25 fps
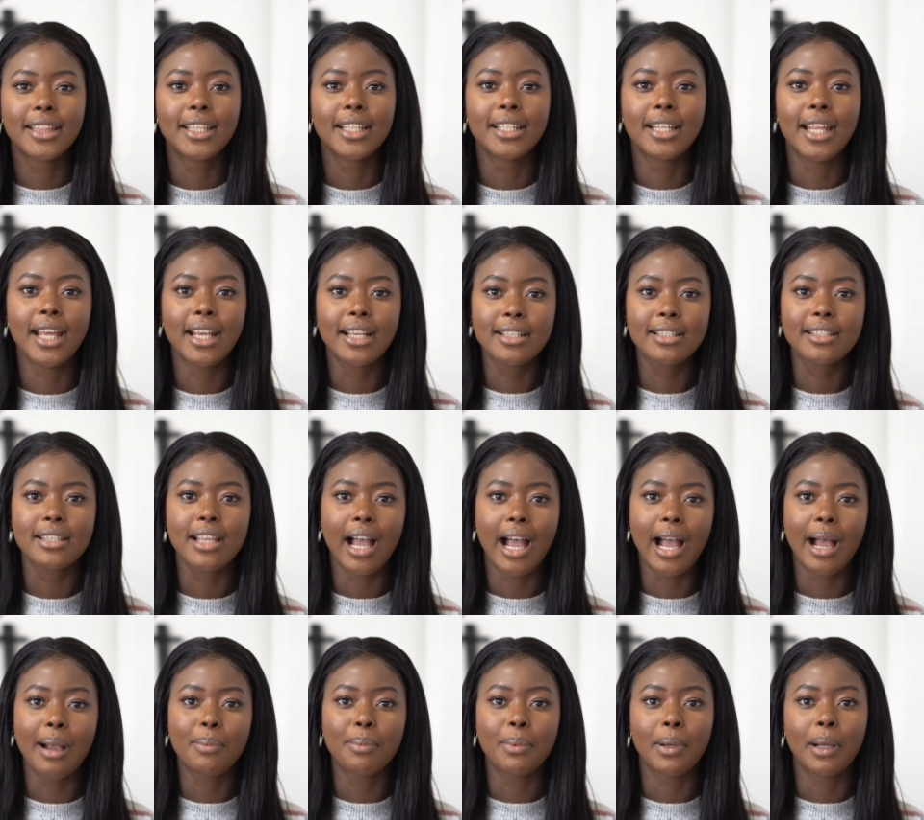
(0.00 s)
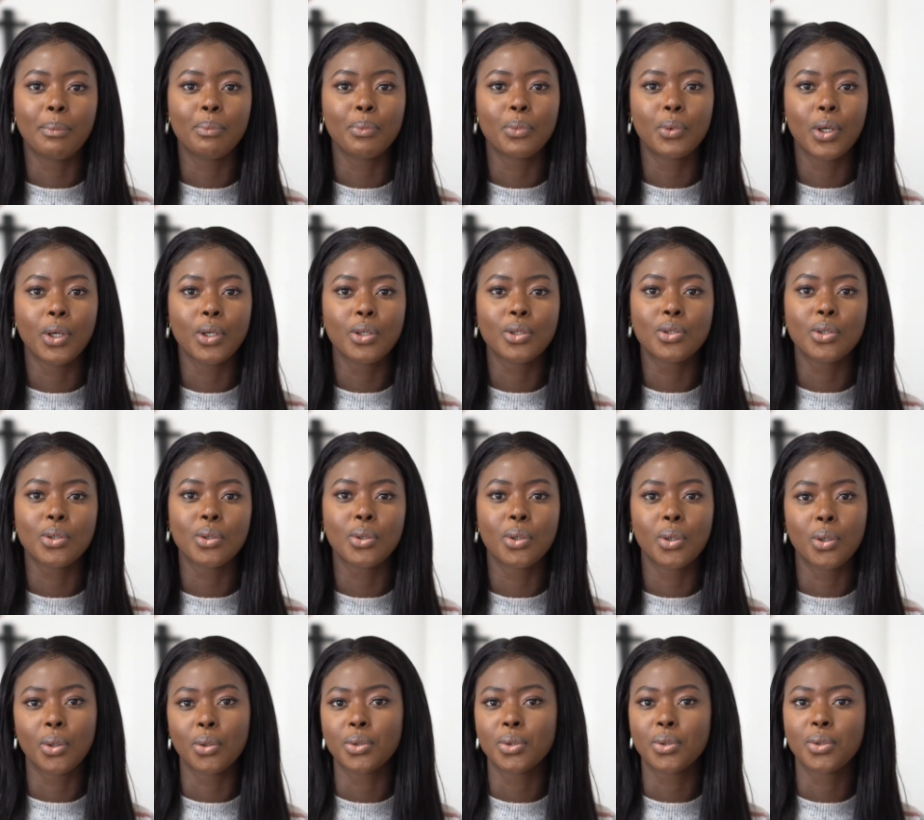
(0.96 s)
The next app I'm going to
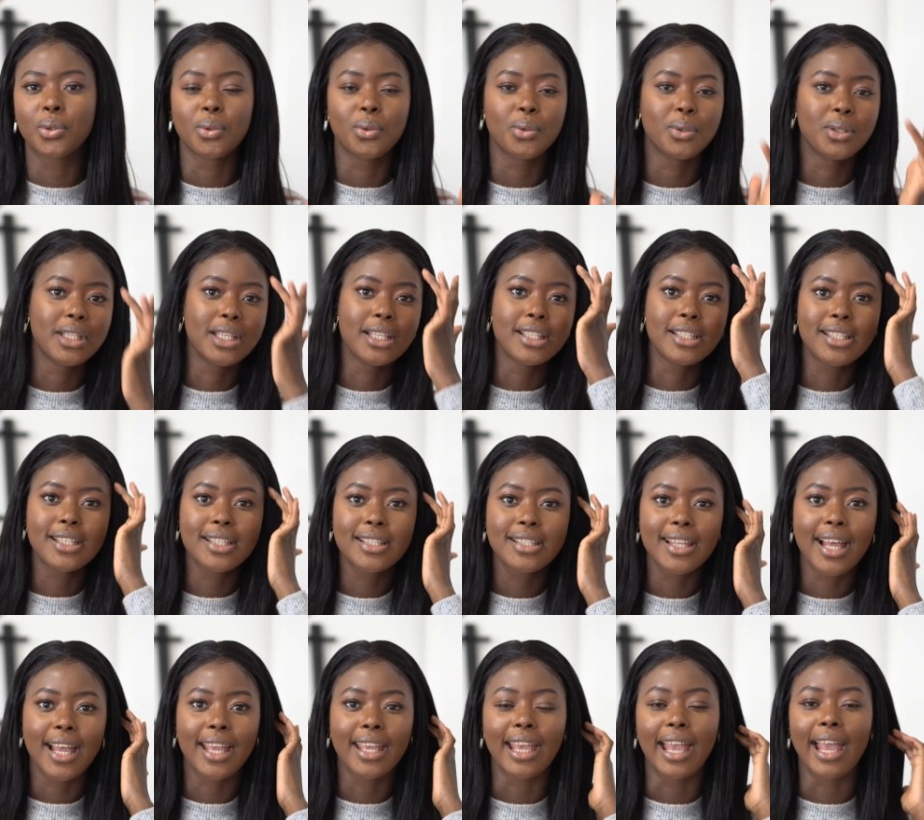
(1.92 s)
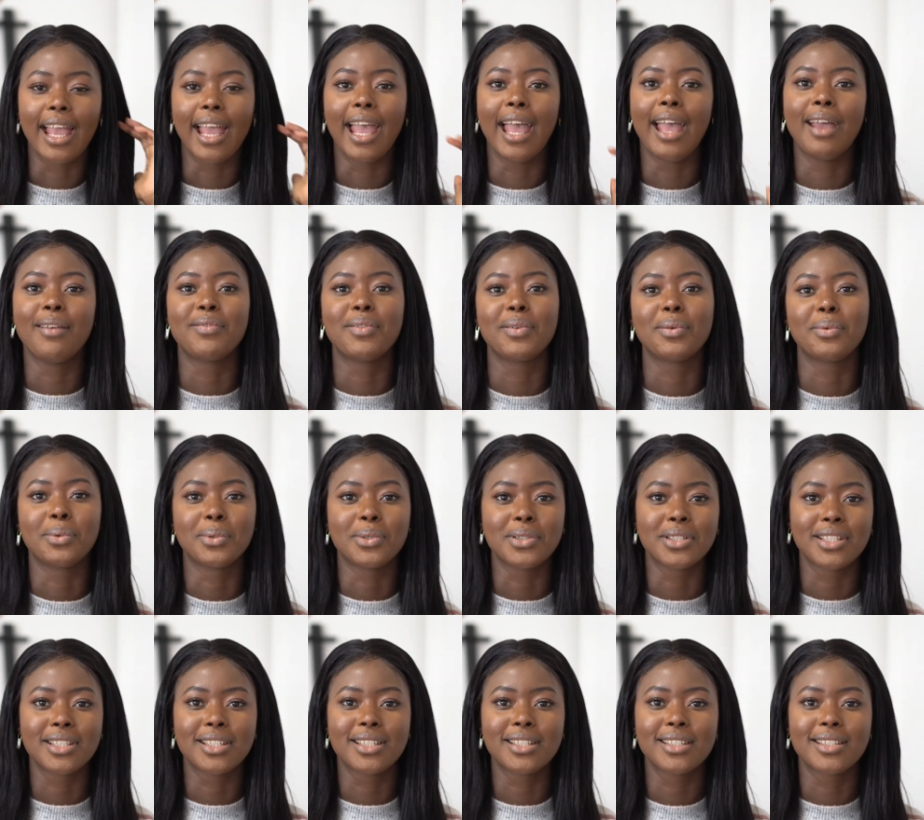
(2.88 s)
go to, this is like
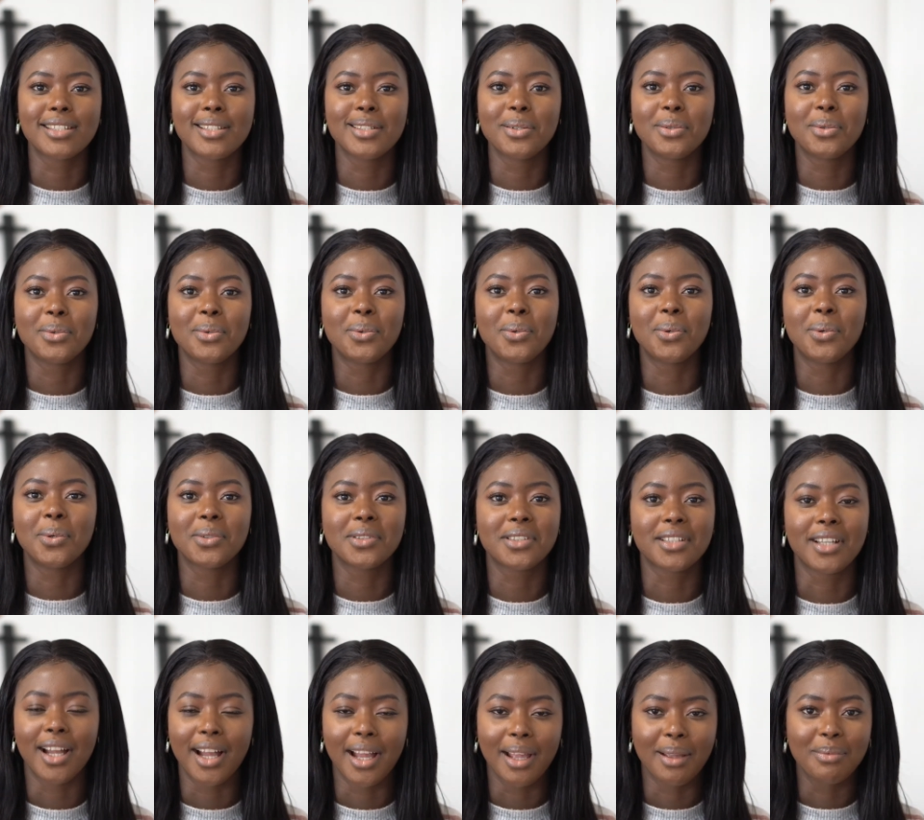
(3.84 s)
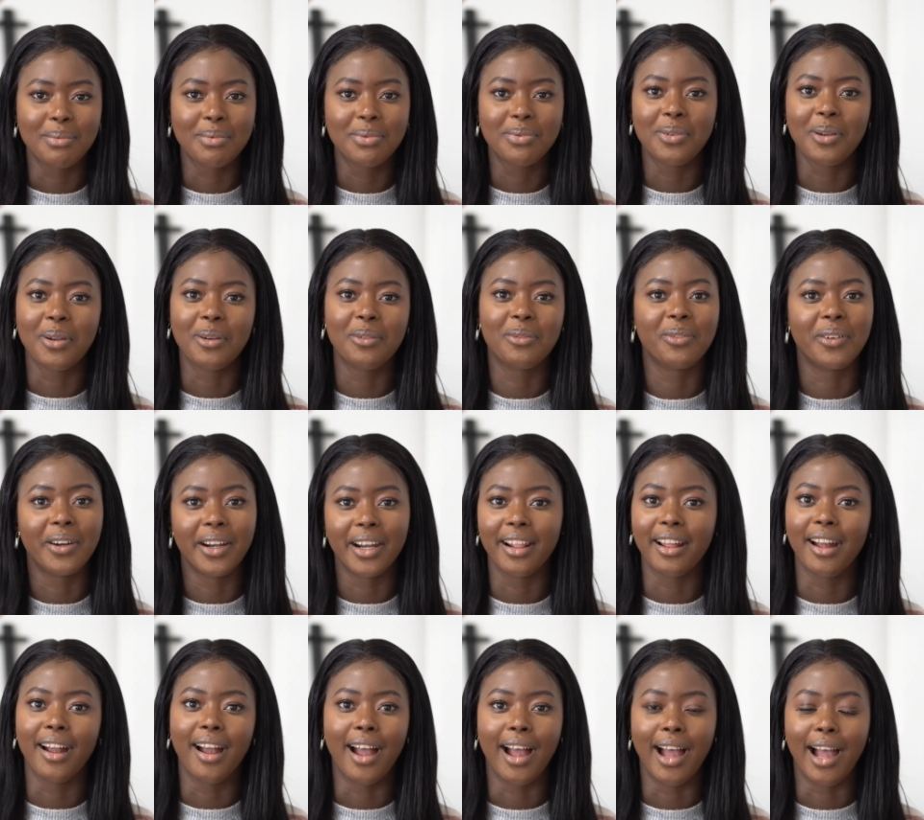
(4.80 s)
everyone's all-time
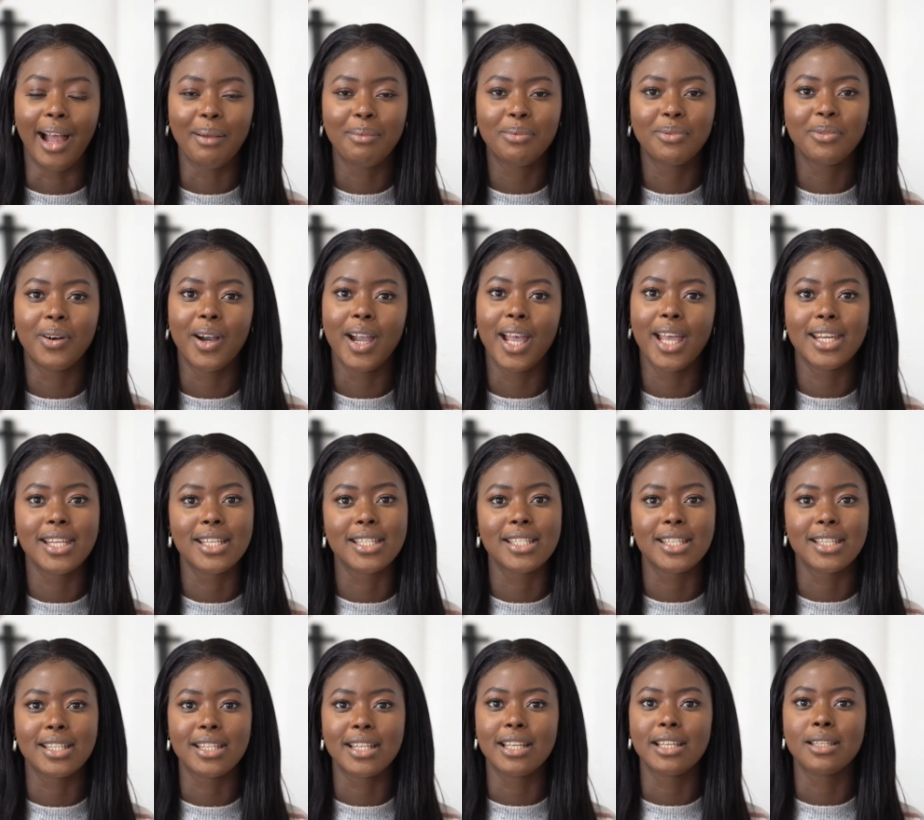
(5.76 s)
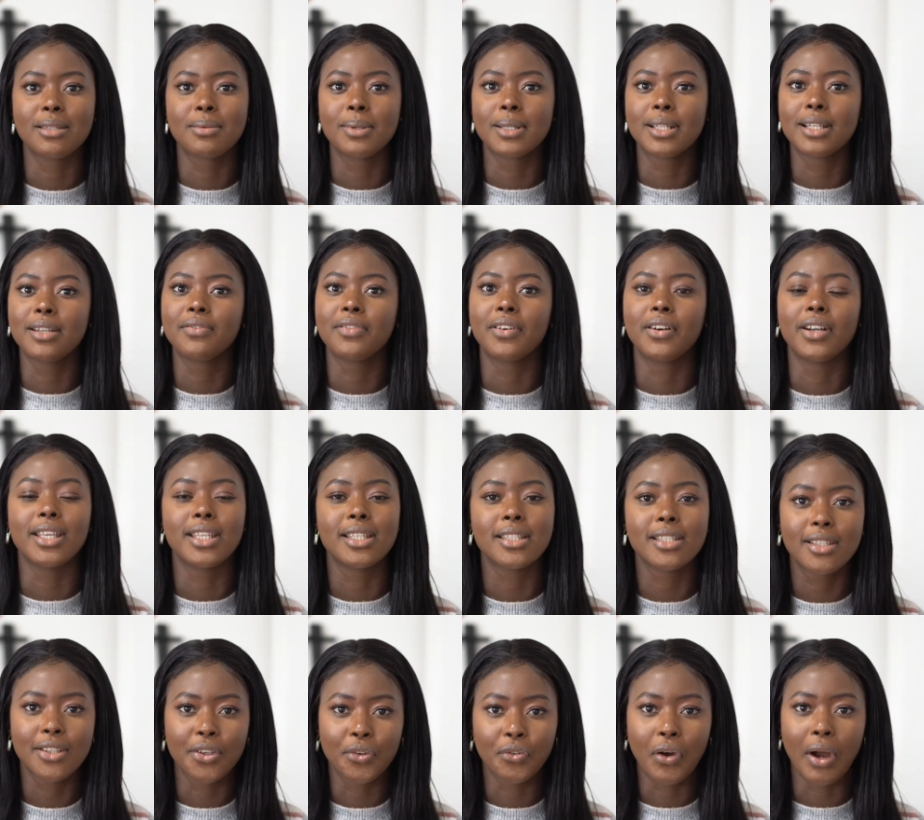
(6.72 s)
favorite app for editing, especially for
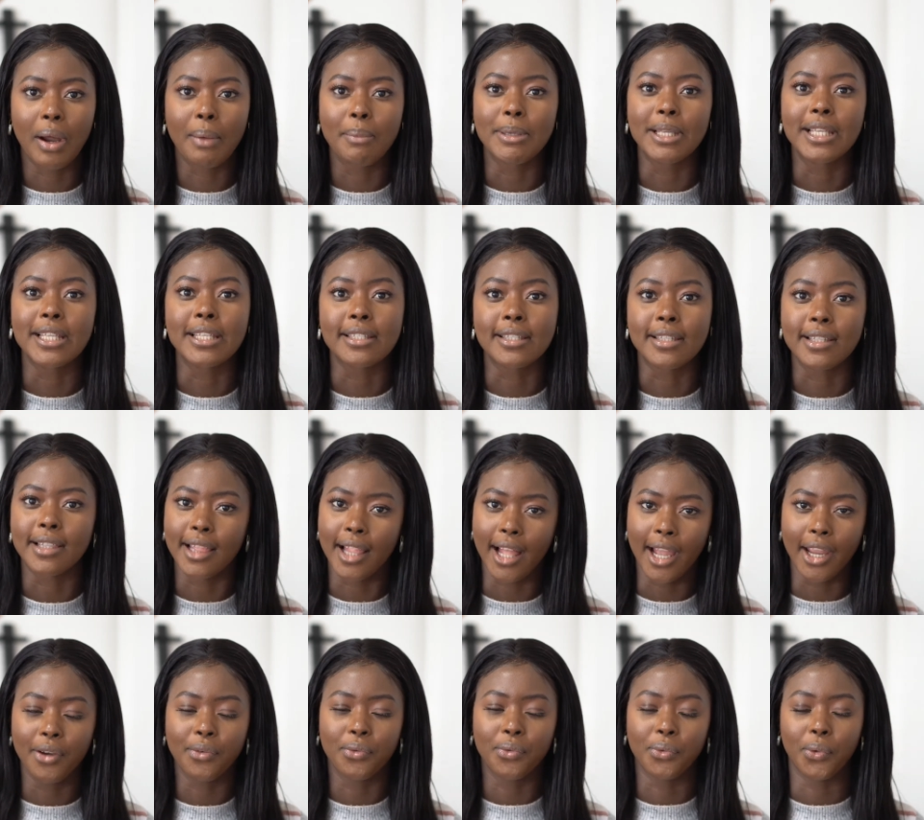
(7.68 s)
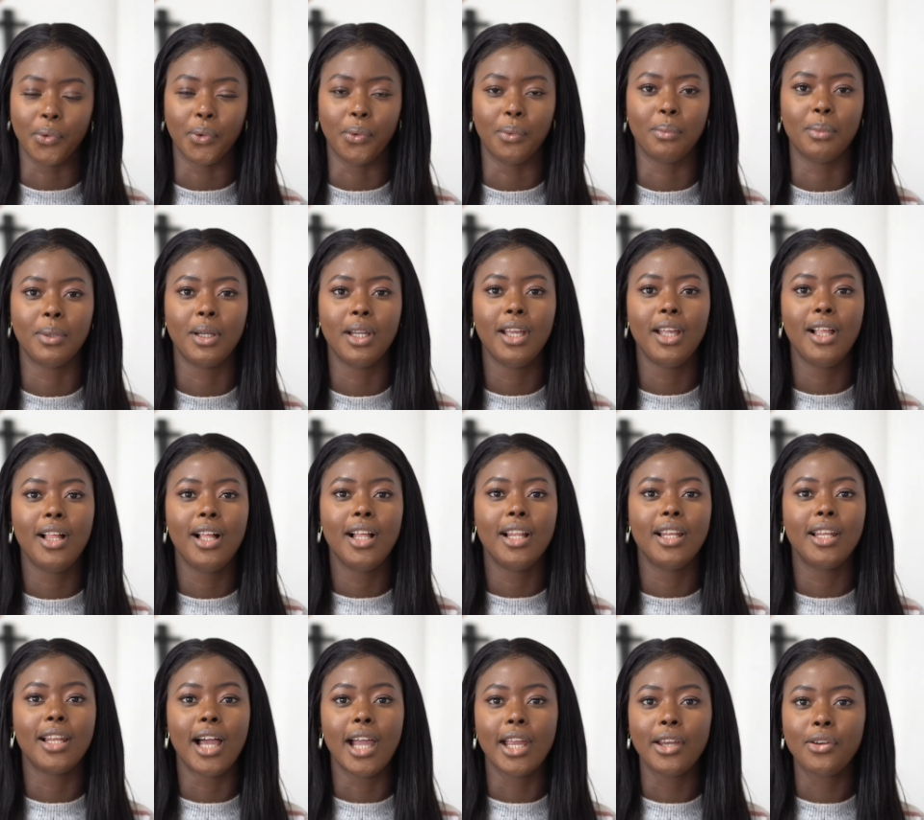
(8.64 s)
Instagram, is Lightroom.
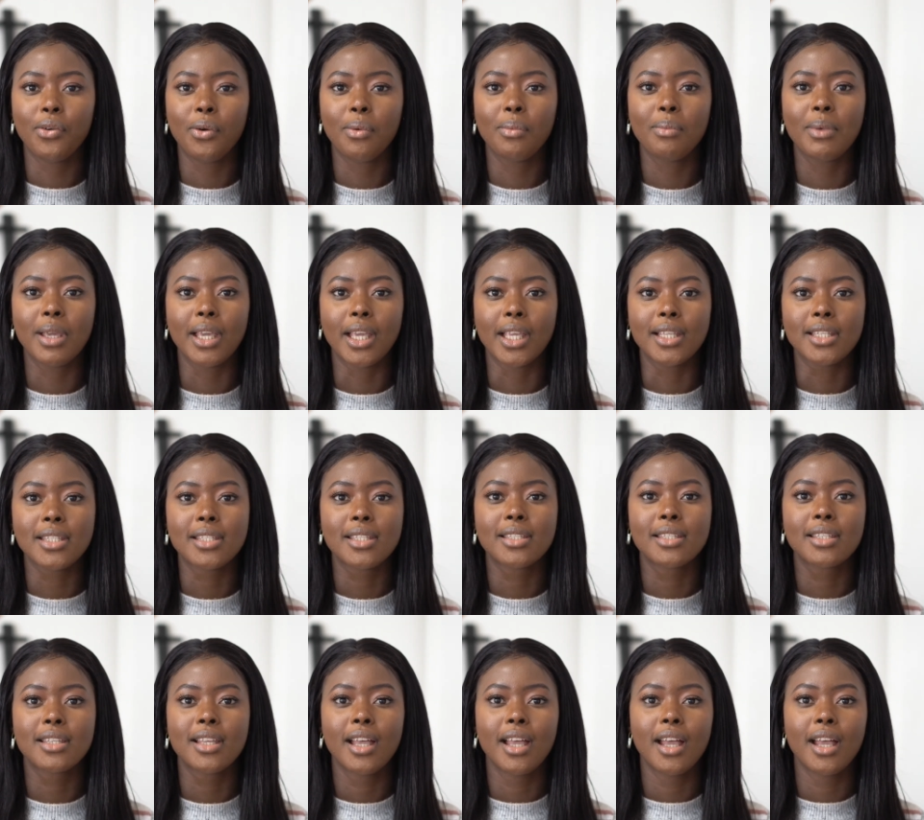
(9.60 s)
Lightroom is